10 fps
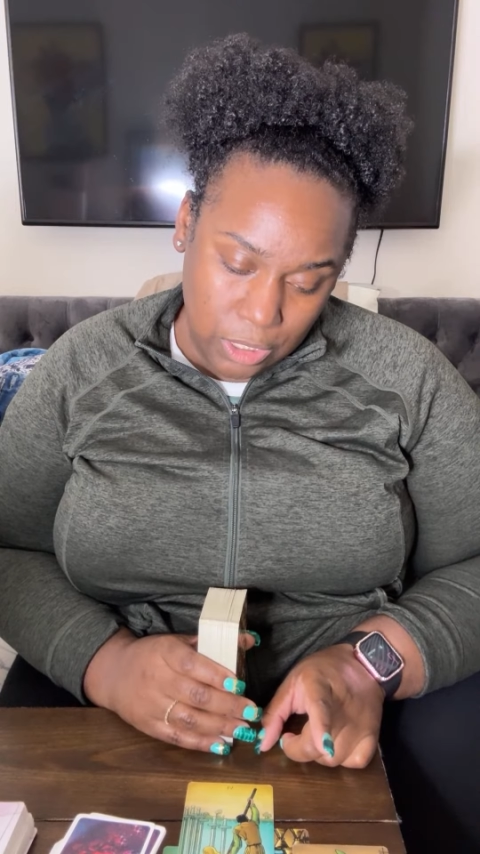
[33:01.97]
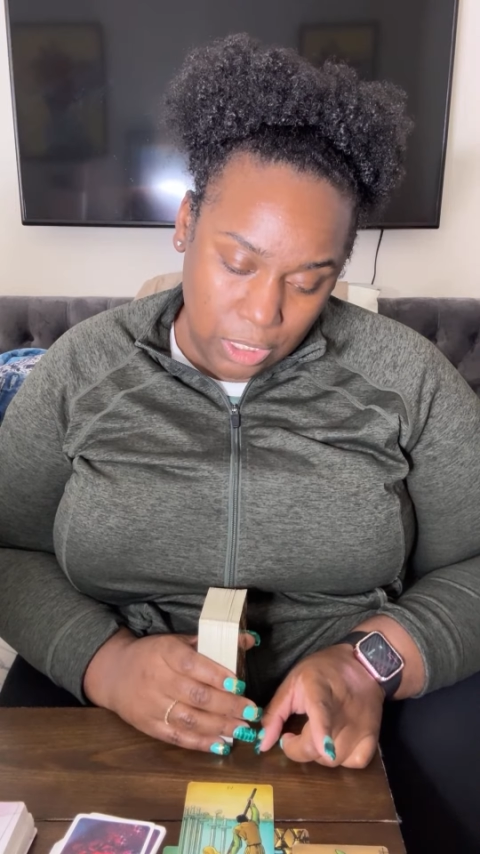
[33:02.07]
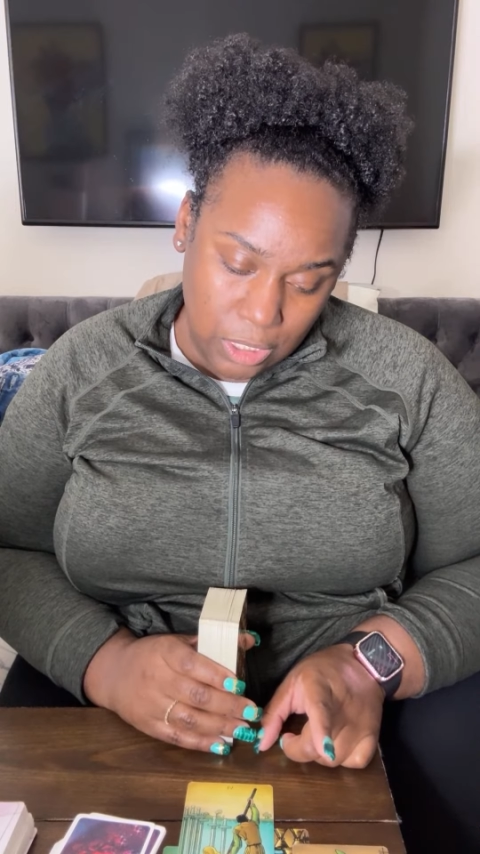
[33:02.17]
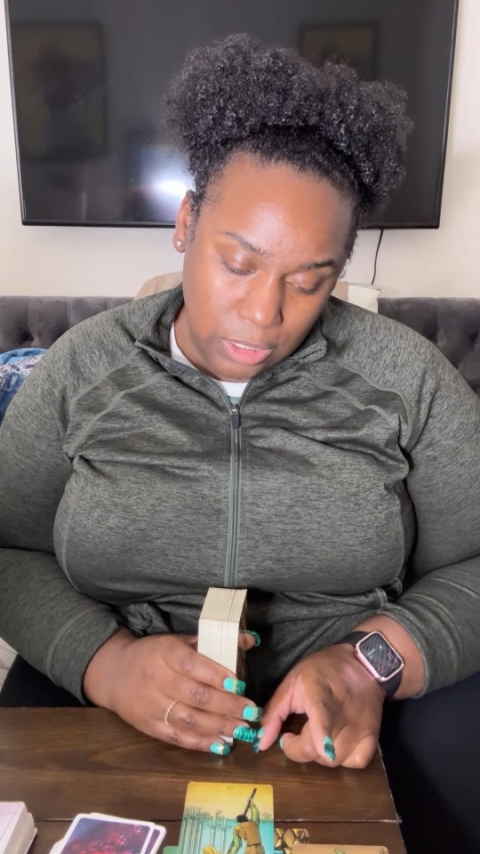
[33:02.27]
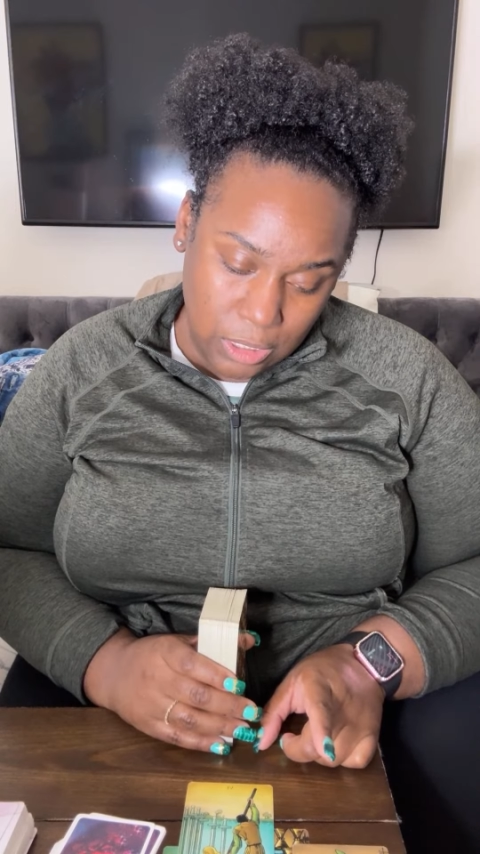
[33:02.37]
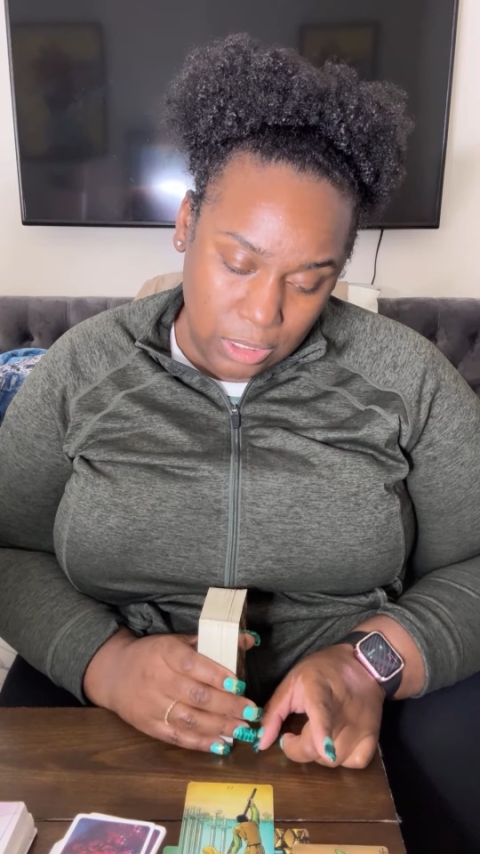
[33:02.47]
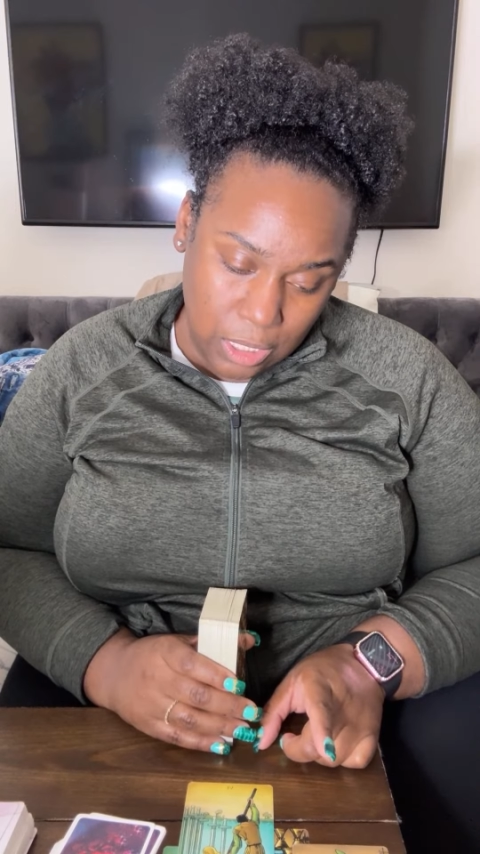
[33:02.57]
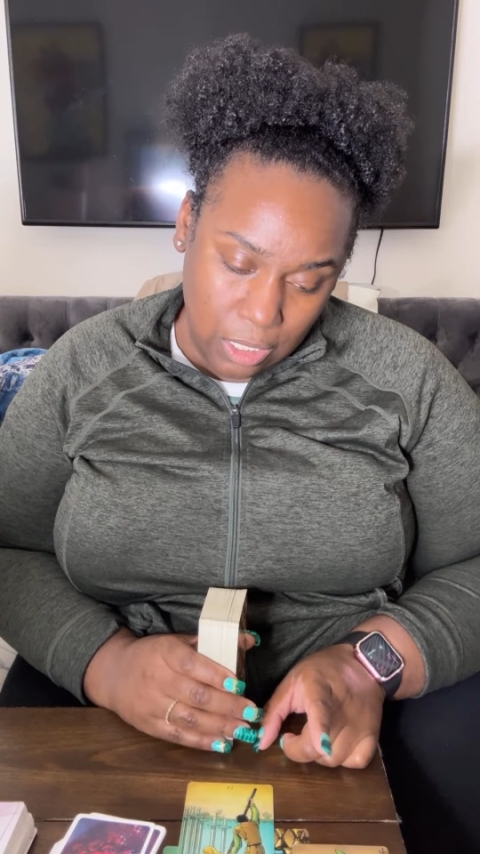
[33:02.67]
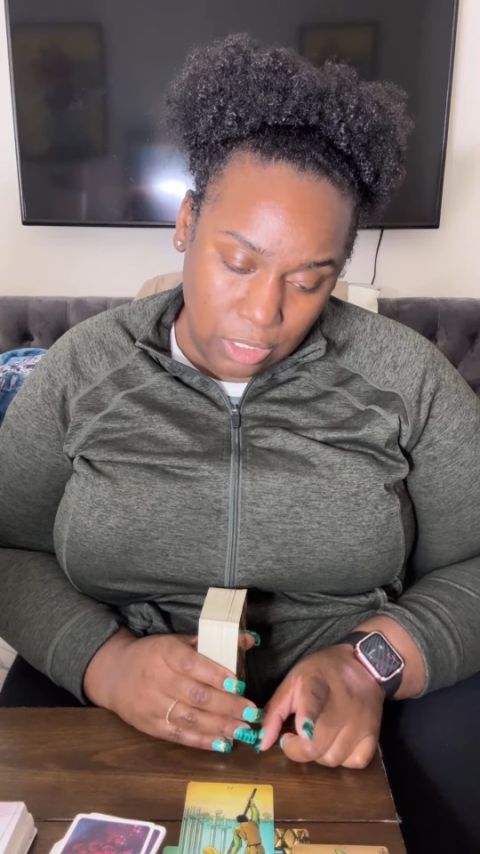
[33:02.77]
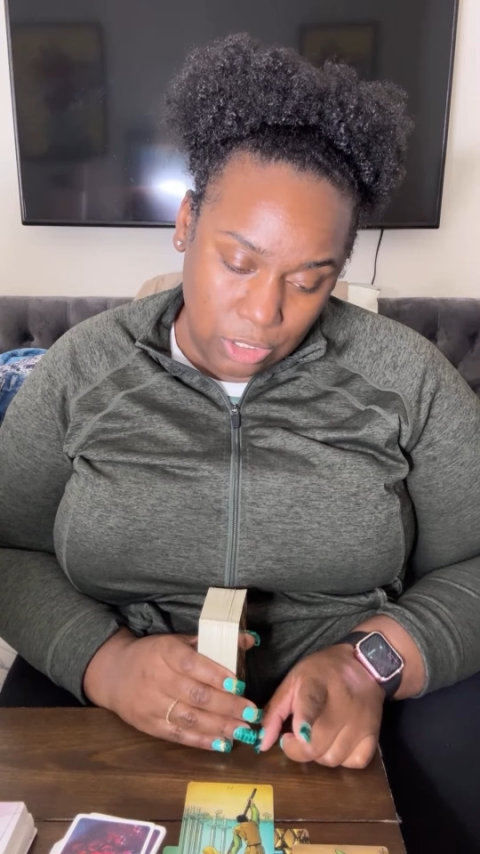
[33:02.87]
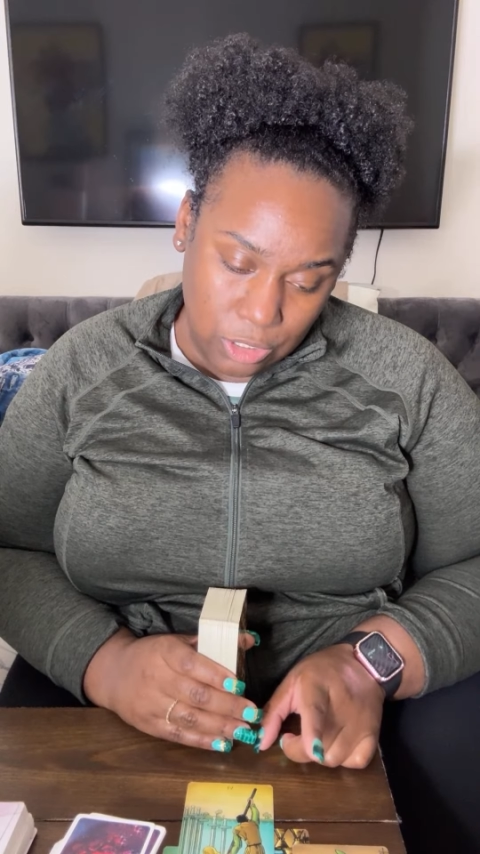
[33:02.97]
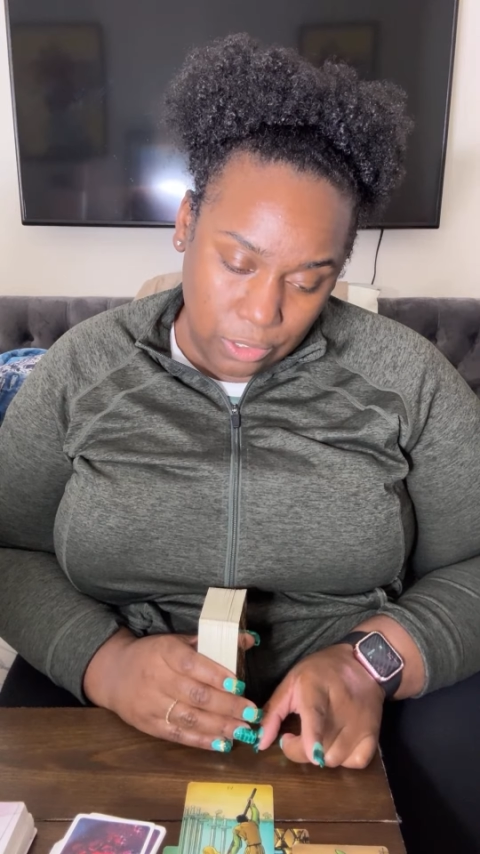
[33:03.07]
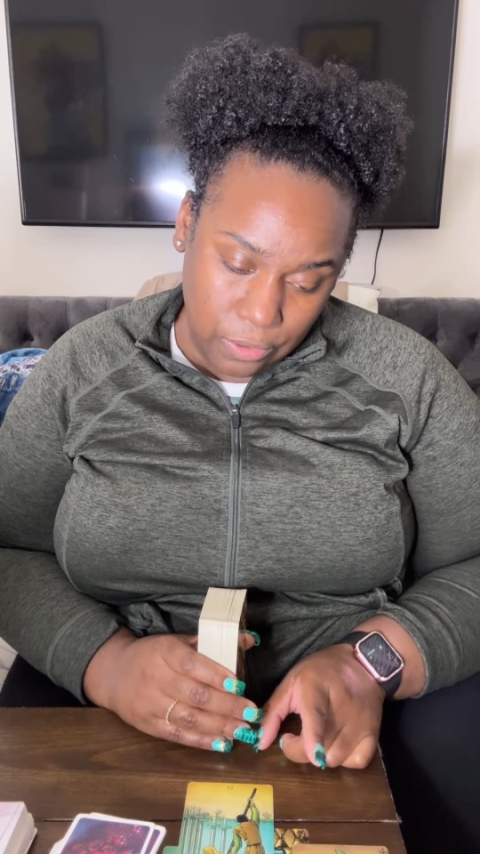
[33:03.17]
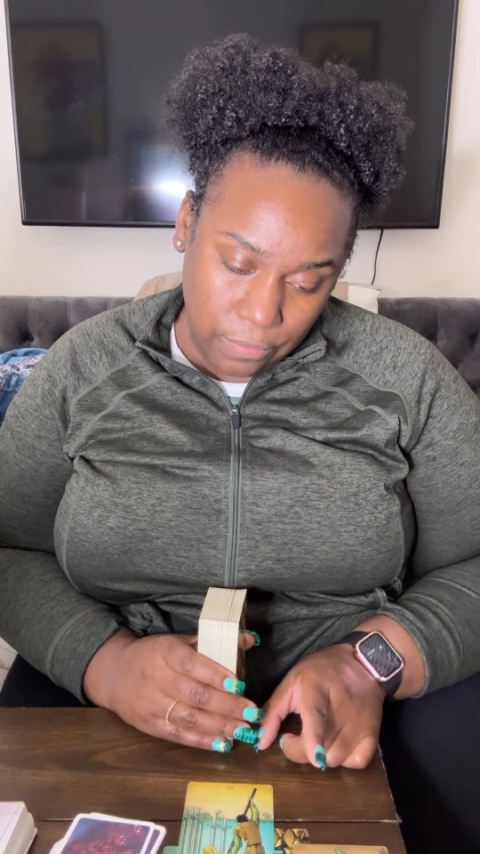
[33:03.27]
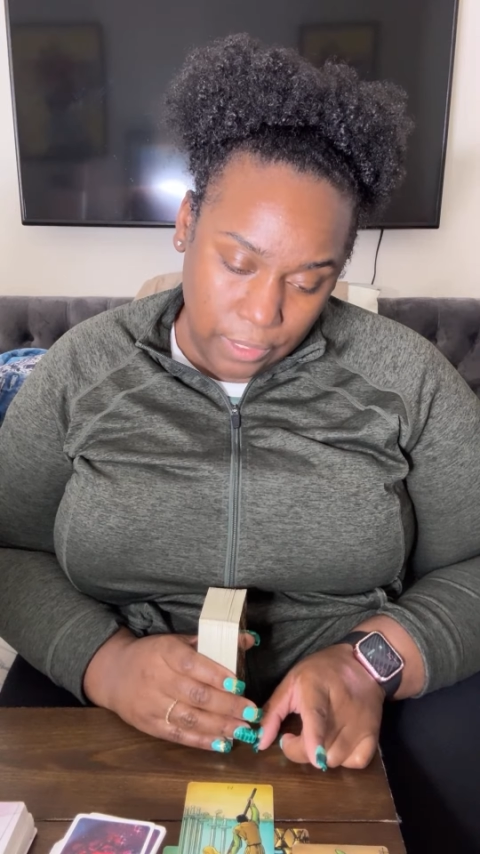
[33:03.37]
is that's not
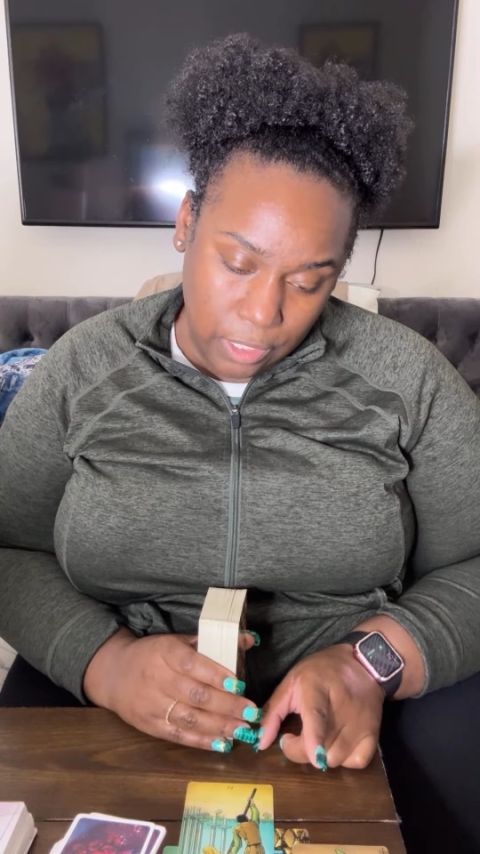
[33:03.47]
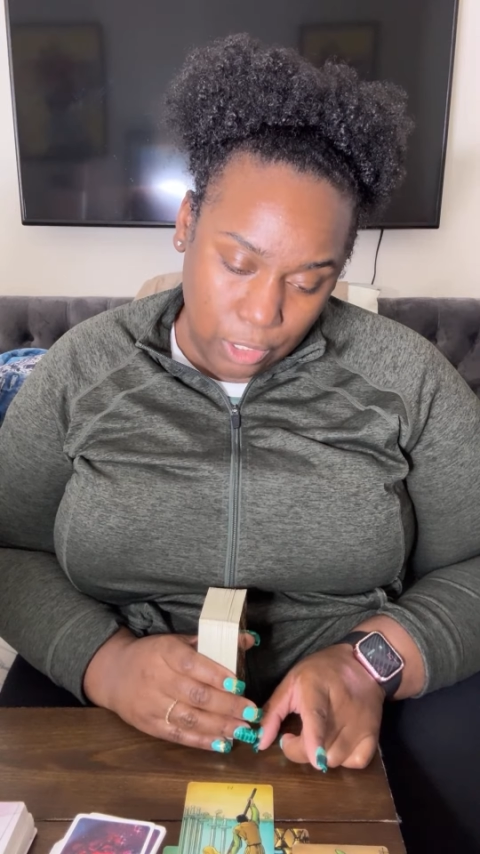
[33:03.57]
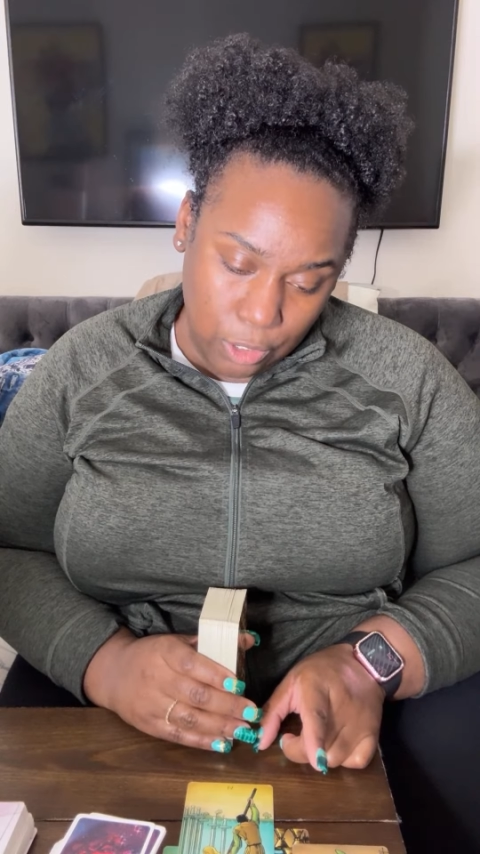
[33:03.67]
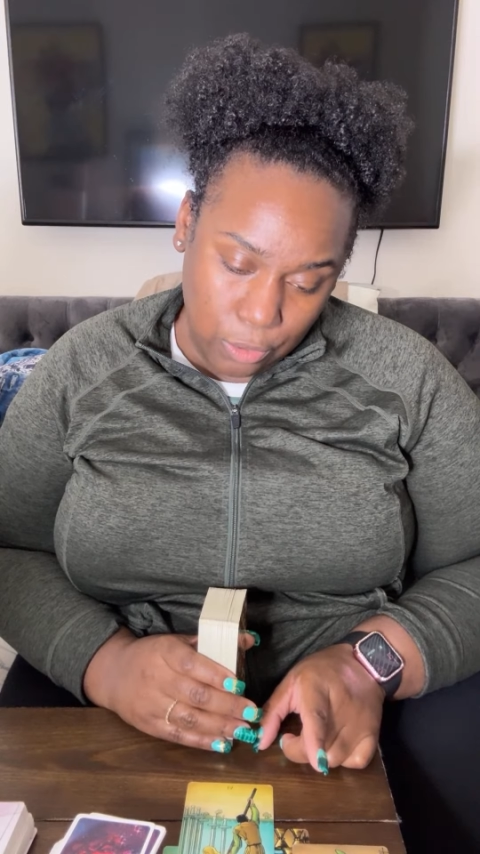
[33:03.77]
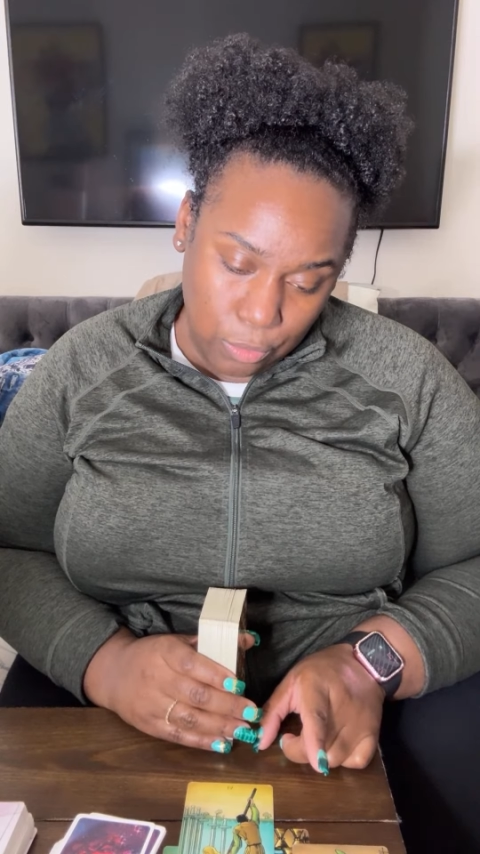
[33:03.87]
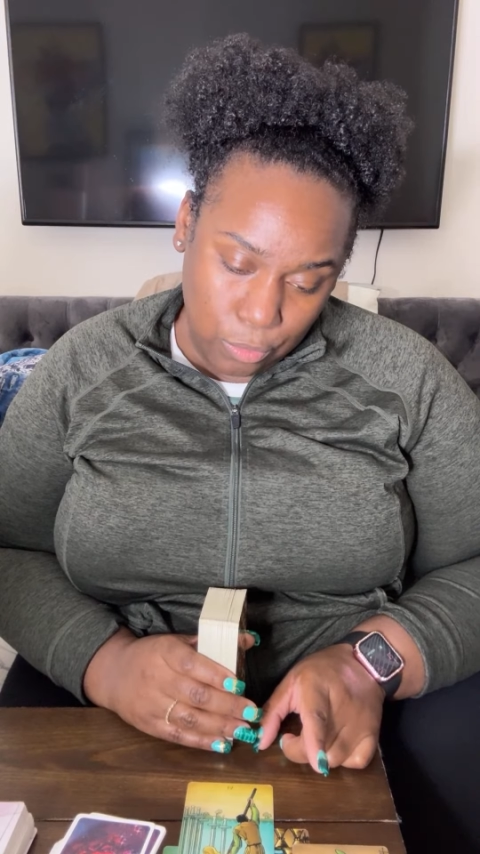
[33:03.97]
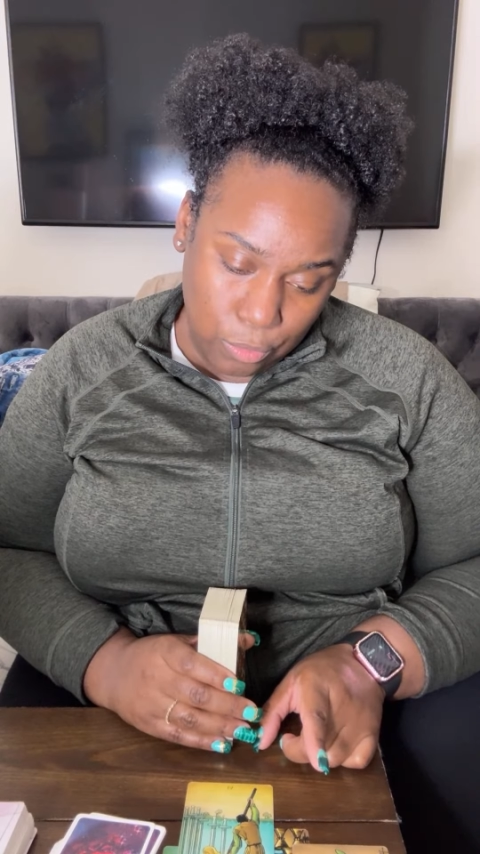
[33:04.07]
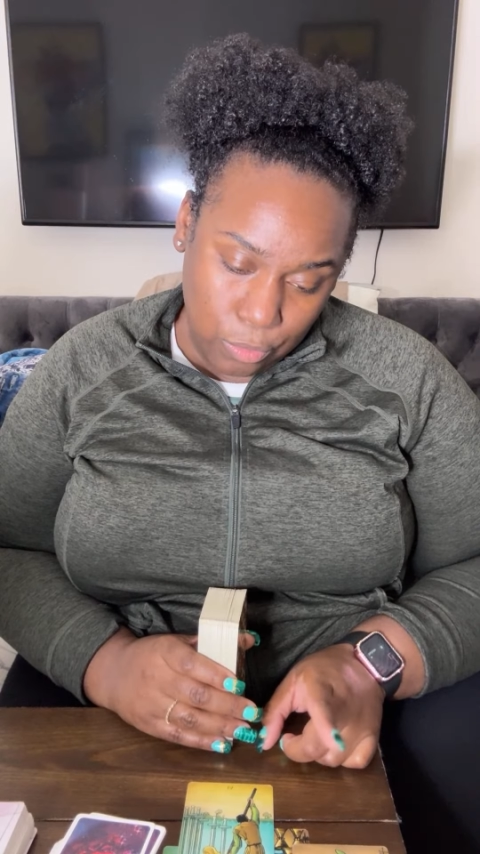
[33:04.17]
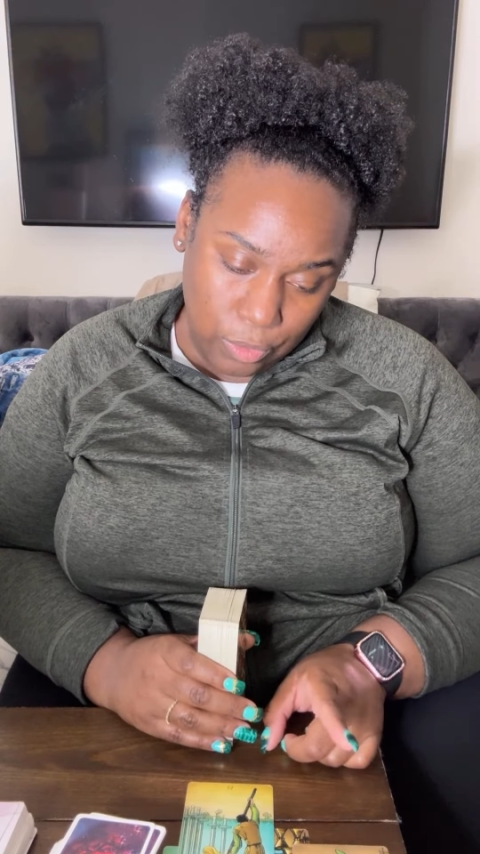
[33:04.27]
serving you or